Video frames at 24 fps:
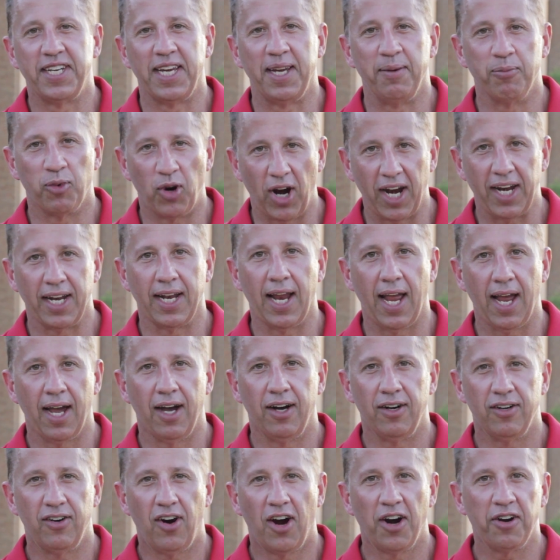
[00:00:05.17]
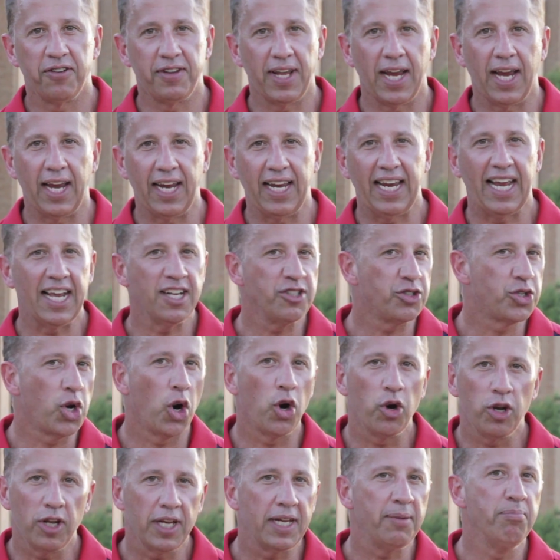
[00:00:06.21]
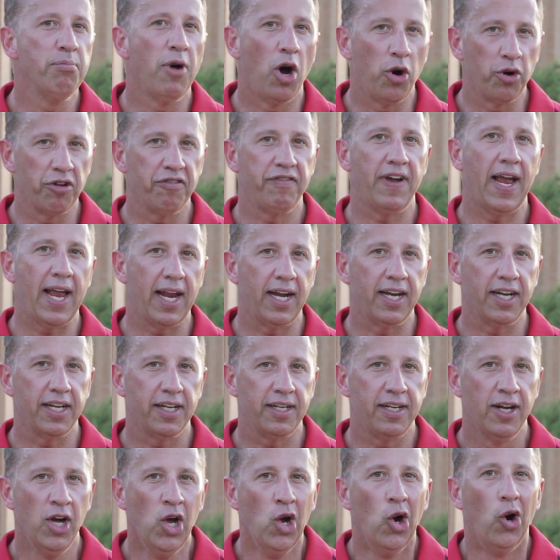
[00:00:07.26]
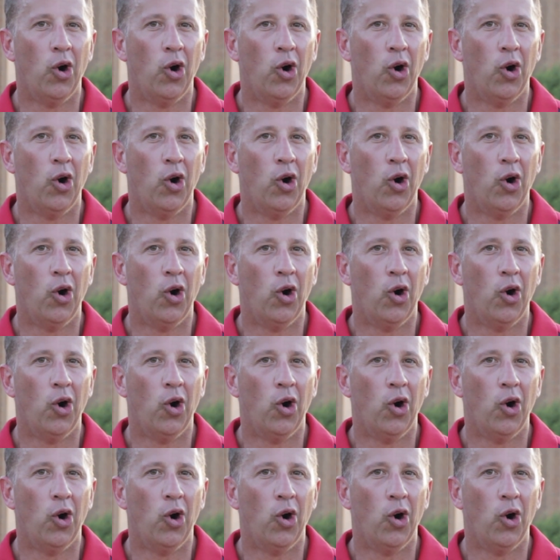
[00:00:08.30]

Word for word: team right now. Are they internally motivated